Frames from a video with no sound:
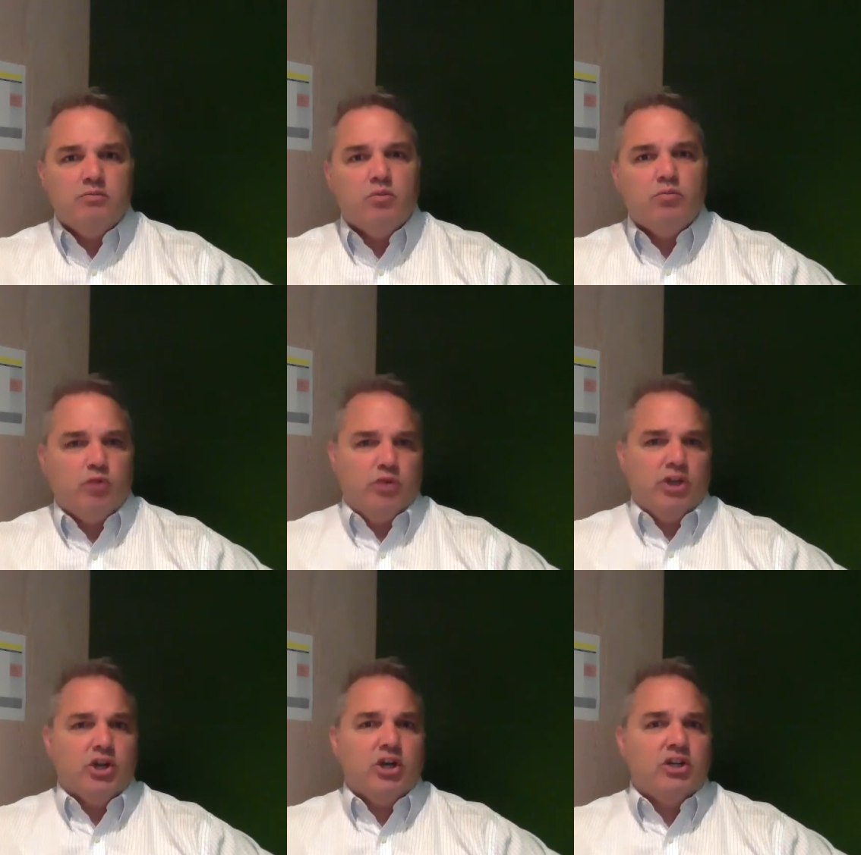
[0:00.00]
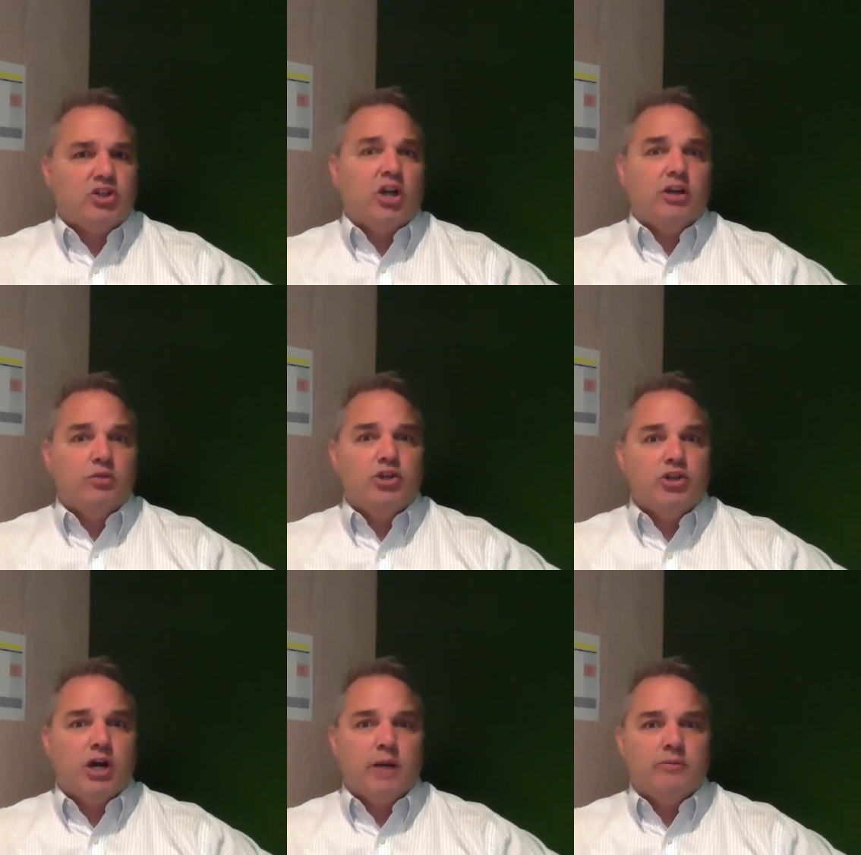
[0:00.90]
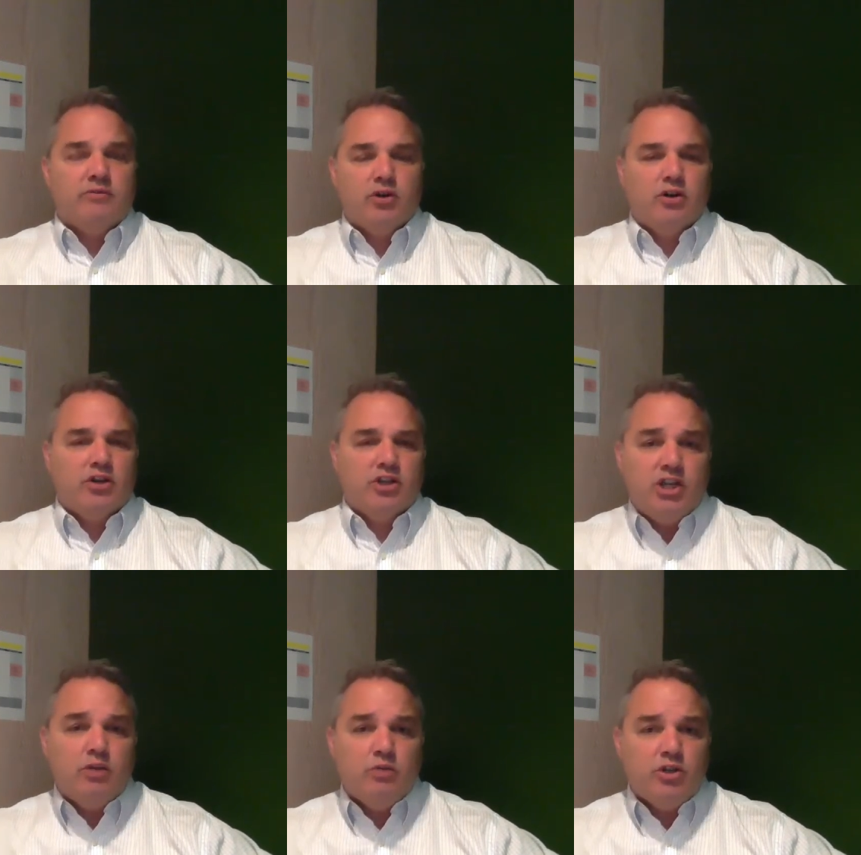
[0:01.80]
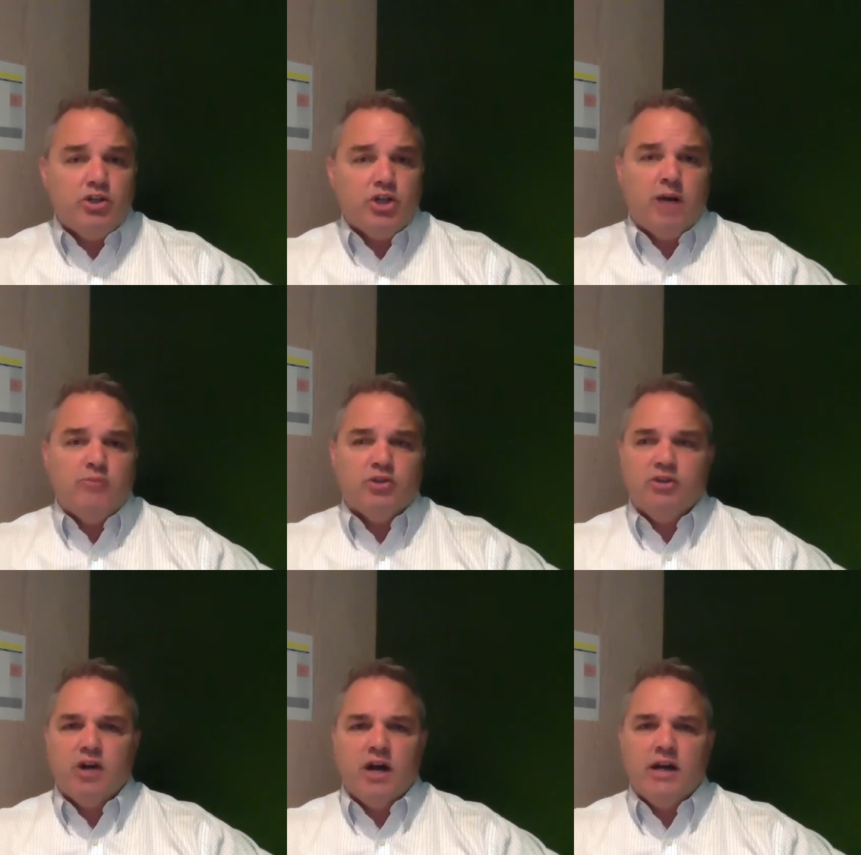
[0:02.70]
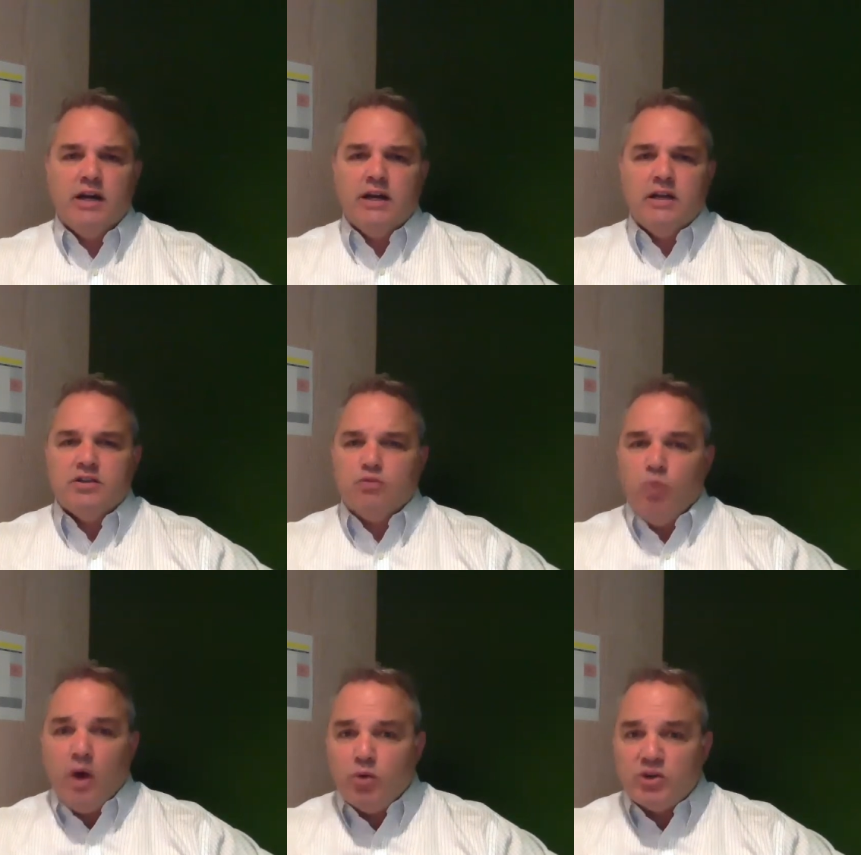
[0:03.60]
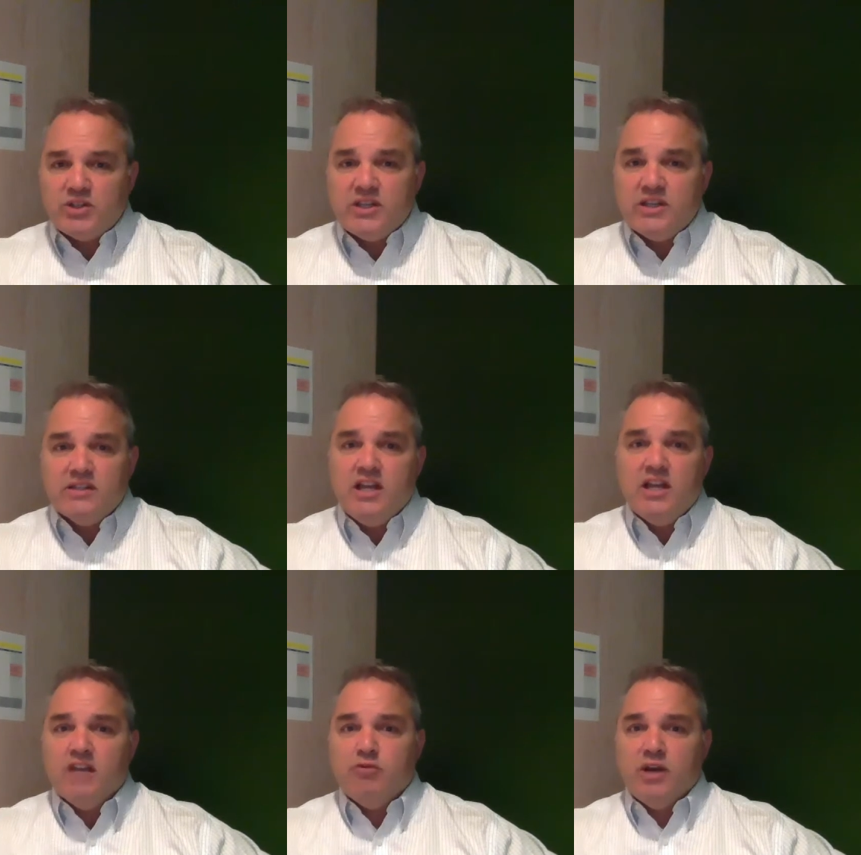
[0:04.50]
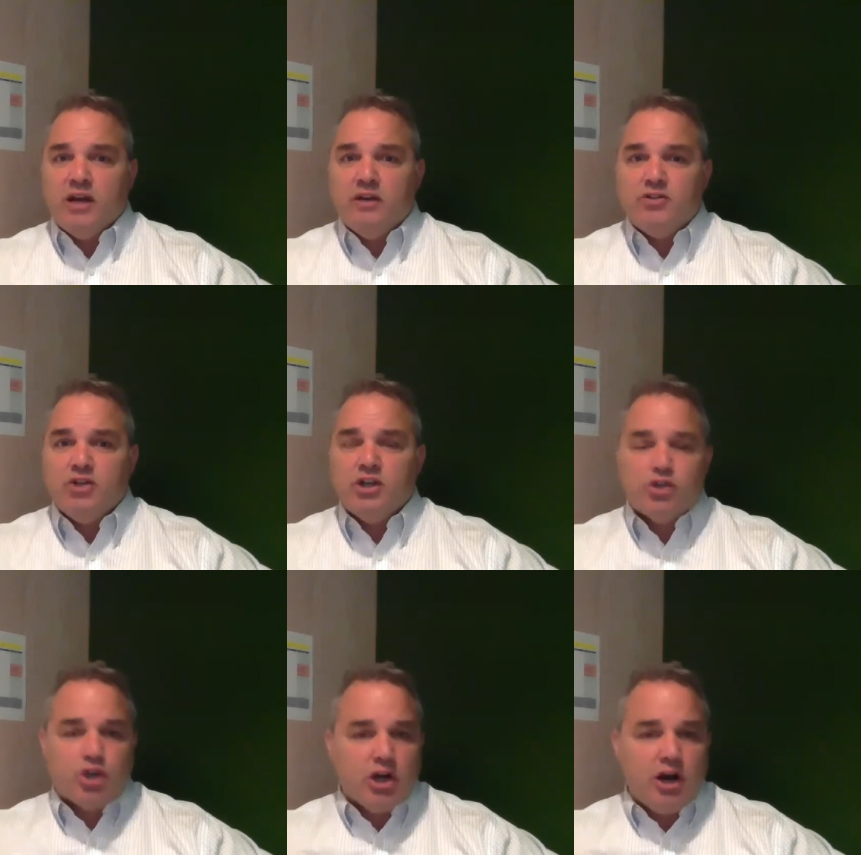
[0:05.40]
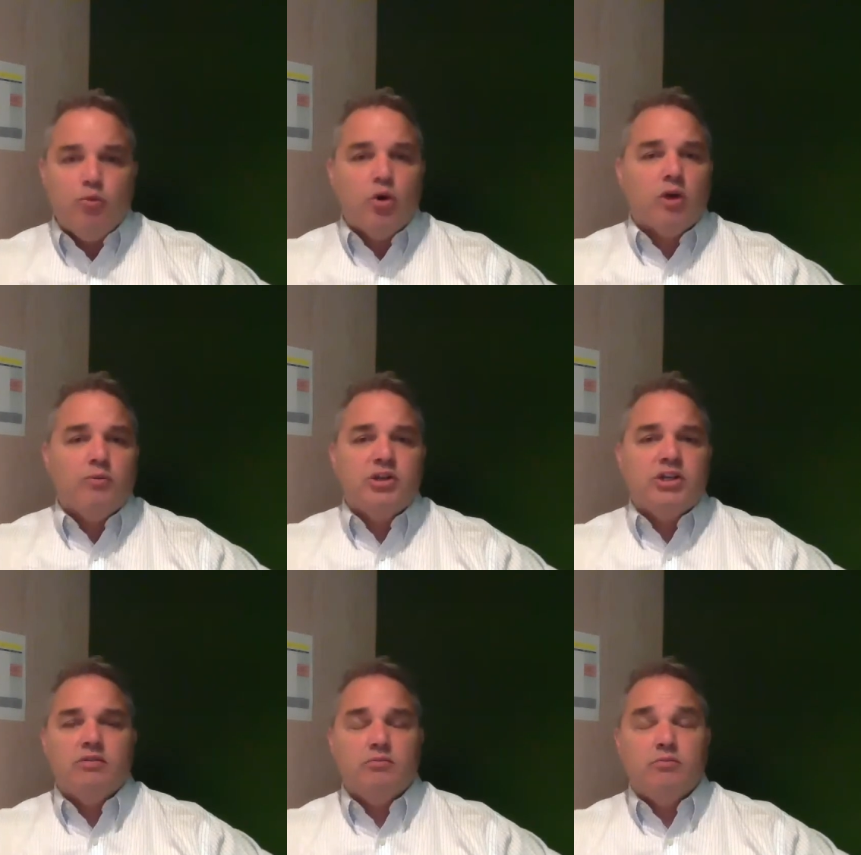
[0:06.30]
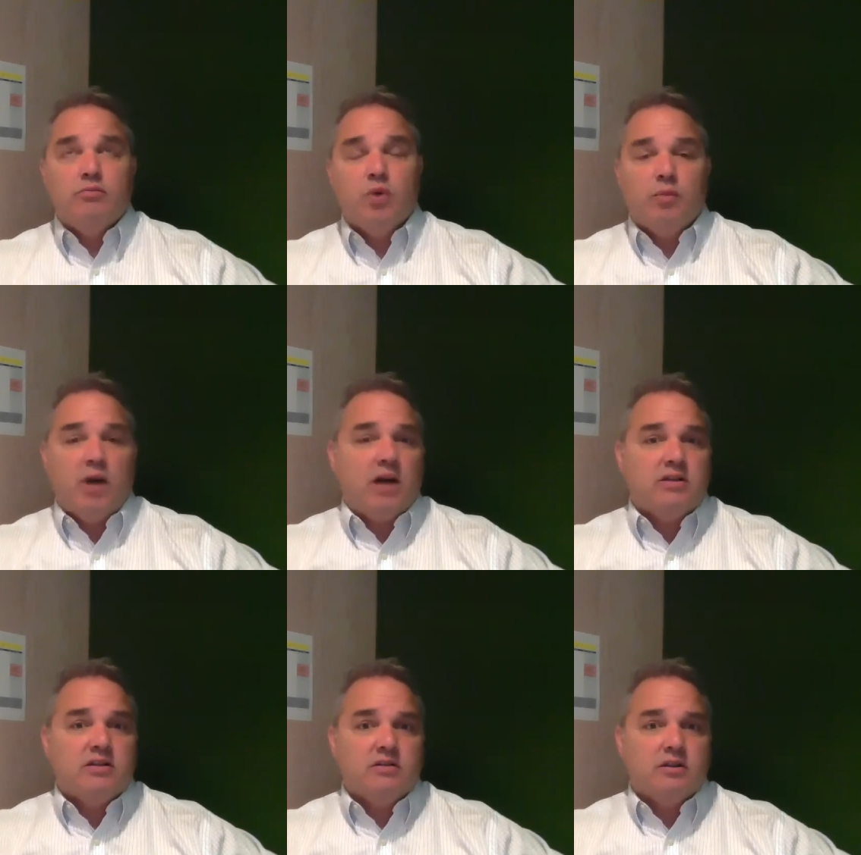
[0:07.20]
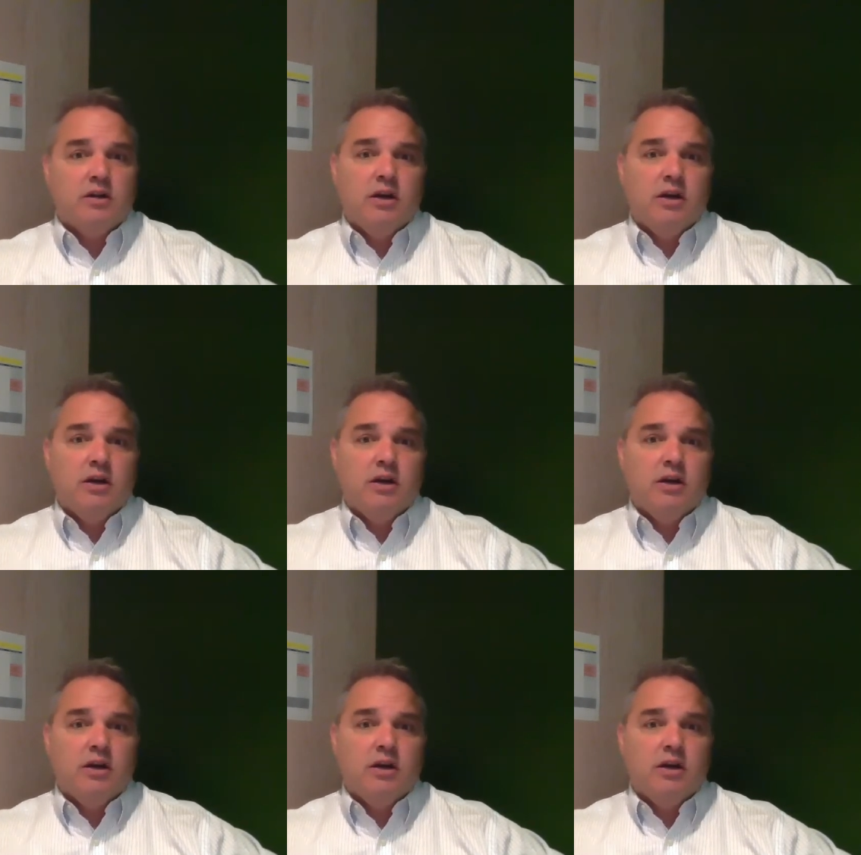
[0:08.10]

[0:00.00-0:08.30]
really good at solid wood jobs. If you're good at sheet wood jobs, or you've got just one more CNC than everybody else, you can churn out more boxes or